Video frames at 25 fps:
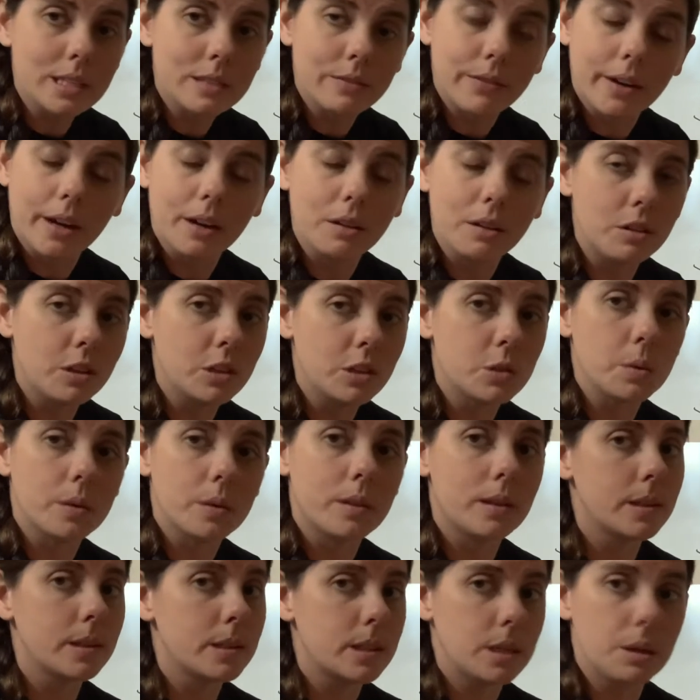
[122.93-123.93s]
values with
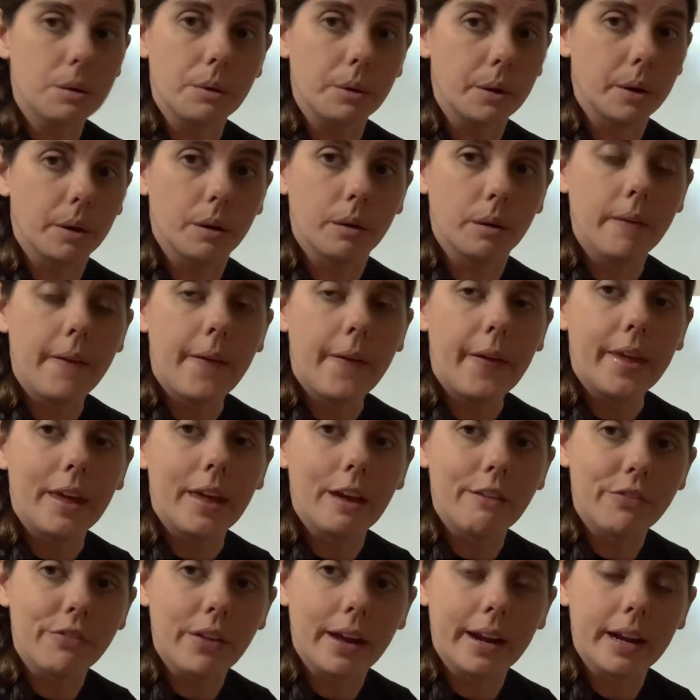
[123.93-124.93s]
a 0,
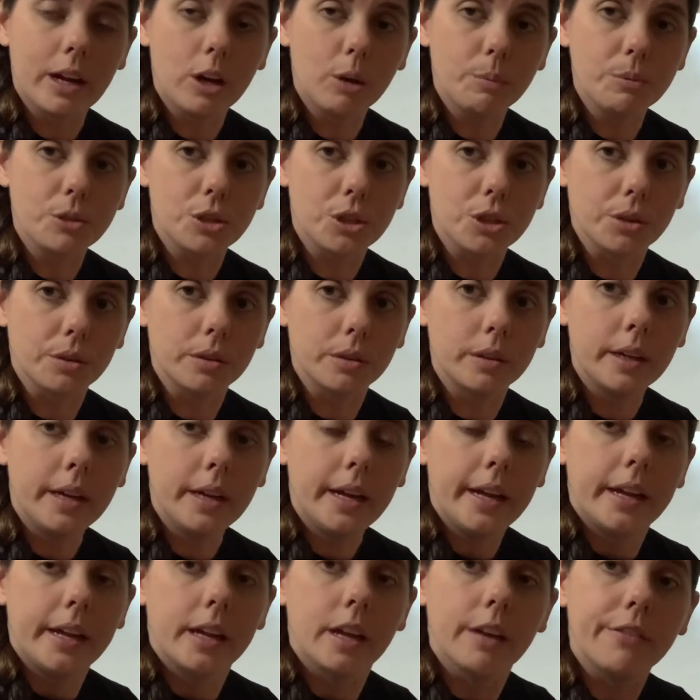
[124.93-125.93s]
if that helps you.
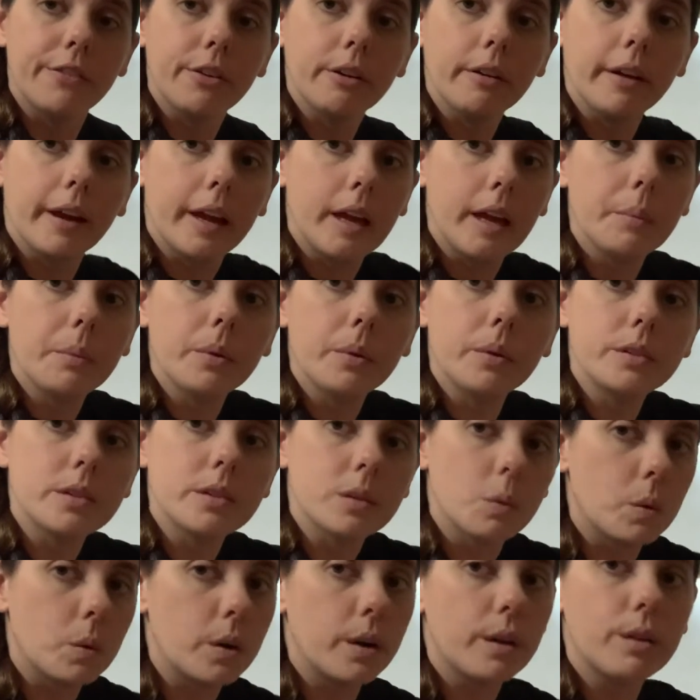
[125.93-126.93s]
If you're able to
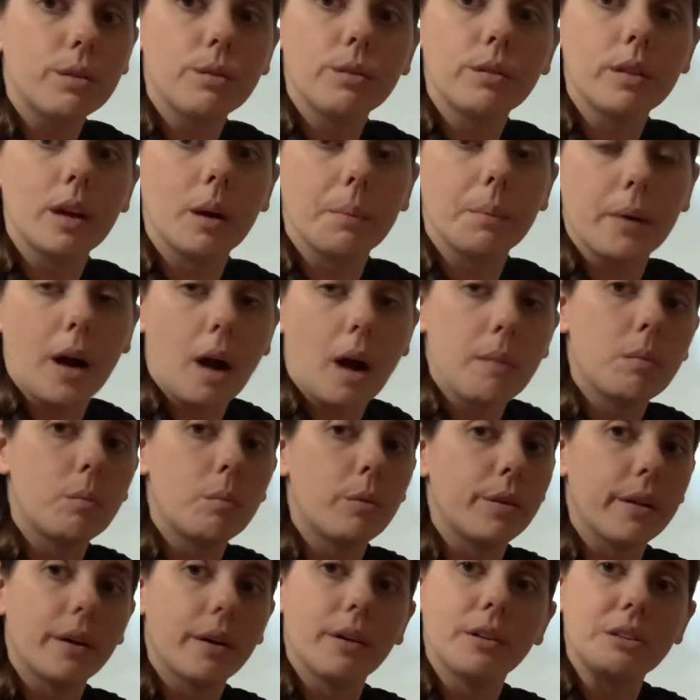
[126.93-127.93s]
work through that problem
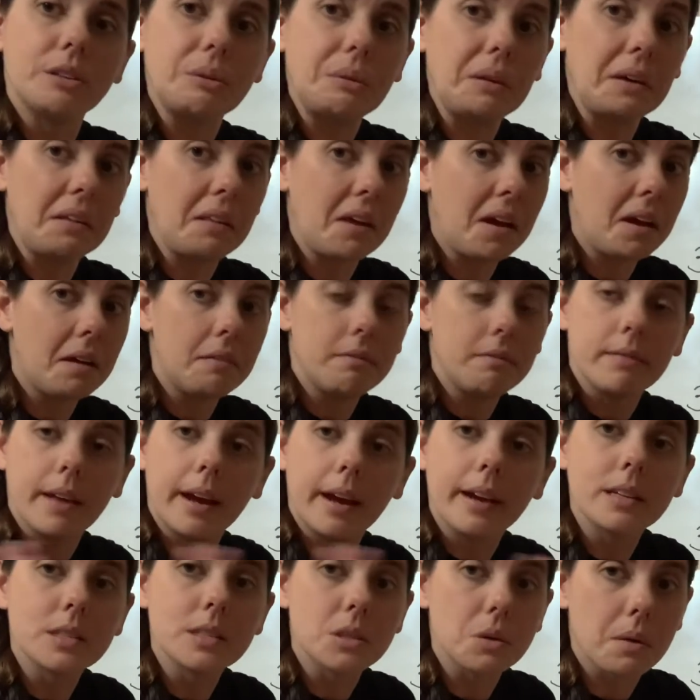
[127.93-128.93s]
without doing that, that
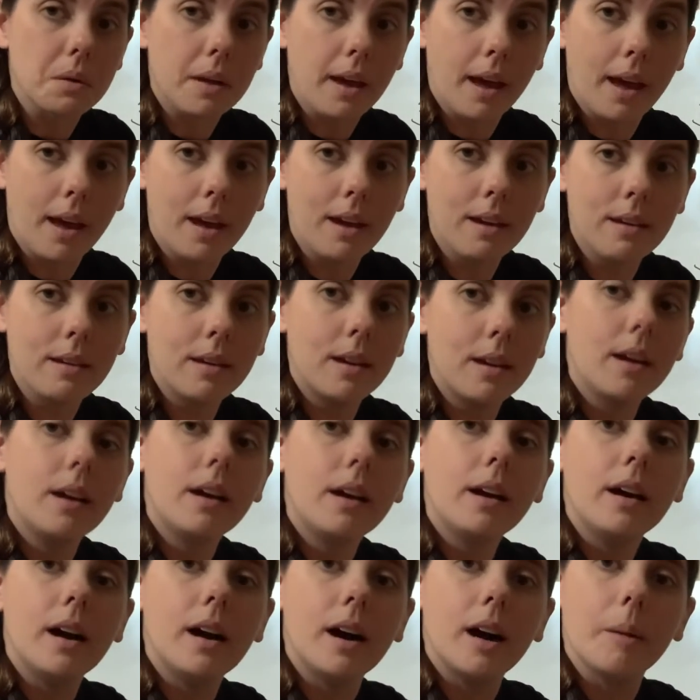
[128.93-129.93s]
is okay.
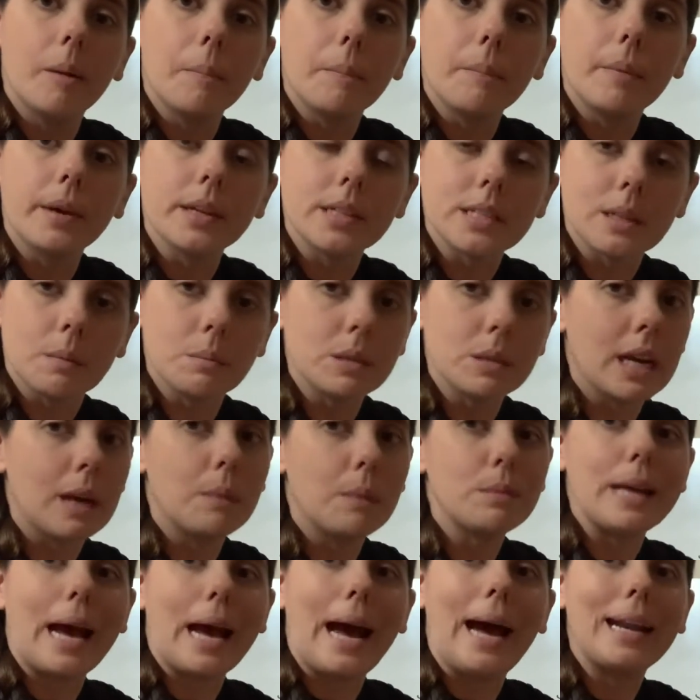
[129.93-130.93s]
But
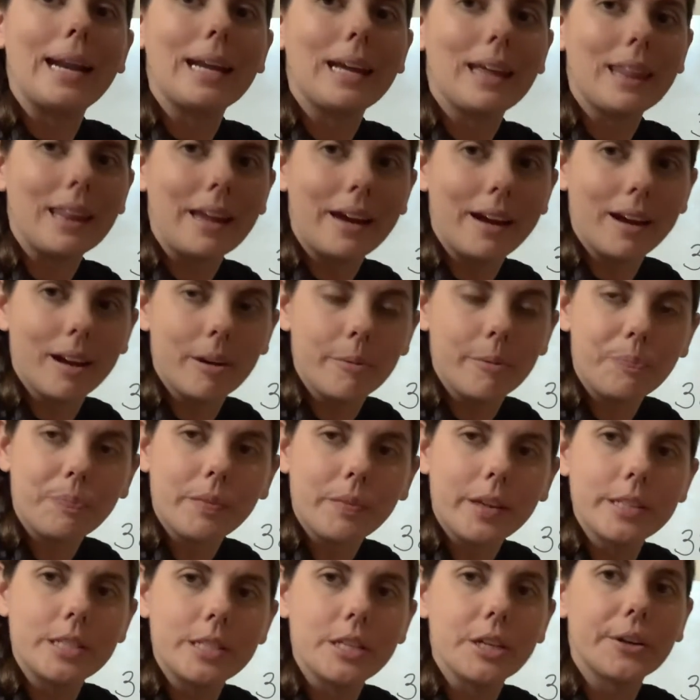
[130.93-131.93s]
sometimes adding that
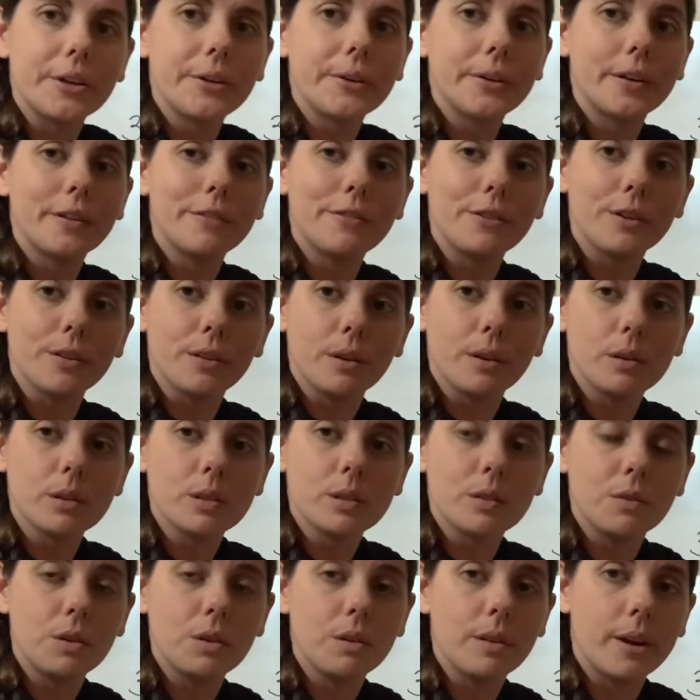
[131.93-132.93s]
0 in, for those
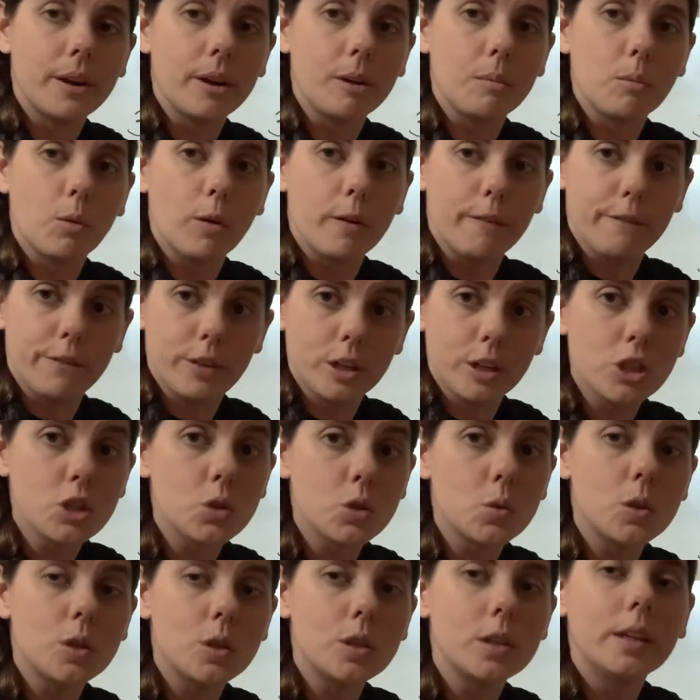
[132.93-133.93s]
of you that are more
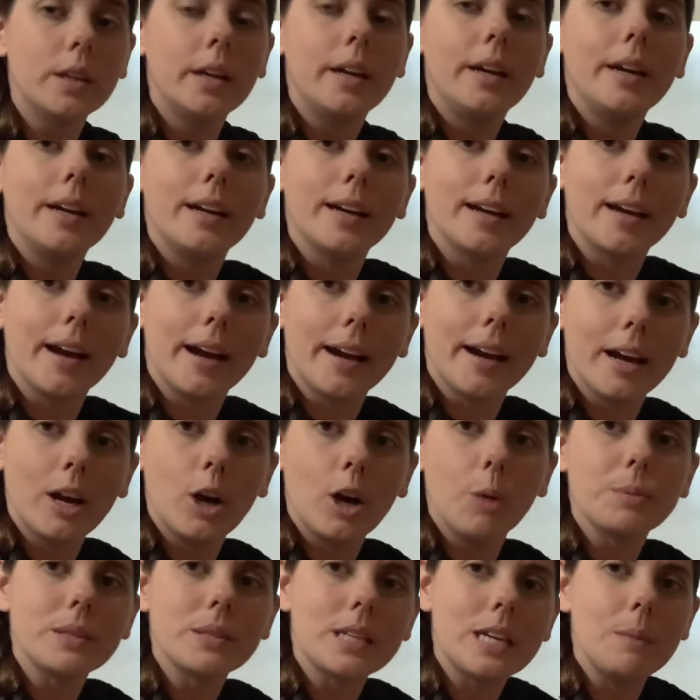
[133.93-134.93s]
visual, it kind of
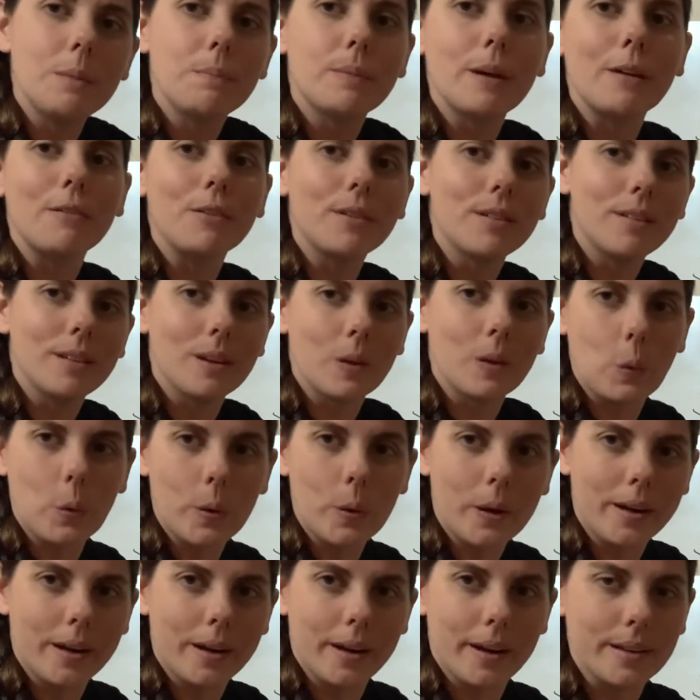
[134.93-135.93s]
helps keep everything
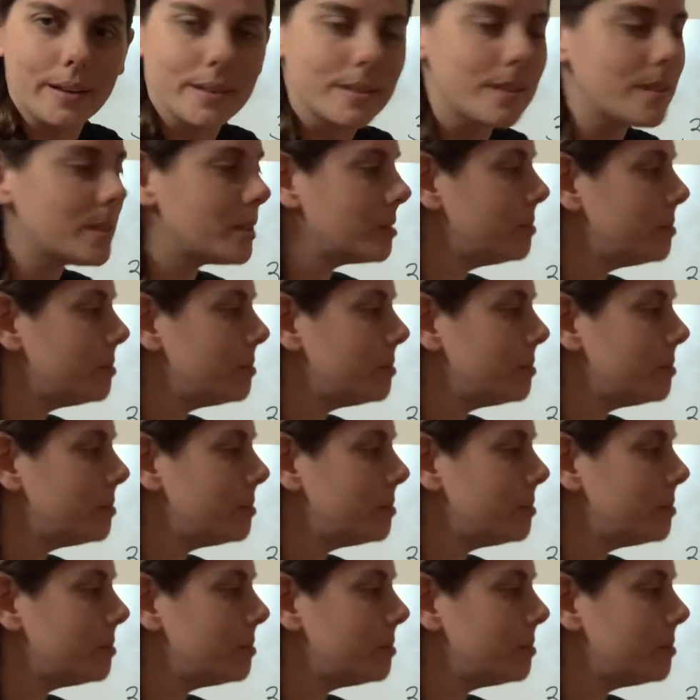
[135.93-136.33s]
organized.